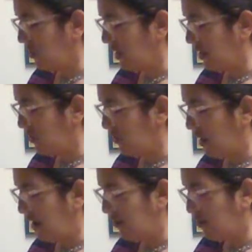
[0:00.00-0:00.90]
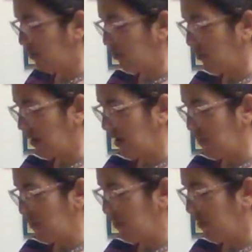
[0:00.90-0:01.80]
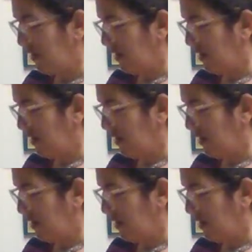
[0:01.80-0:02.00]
like harassed them growing up. And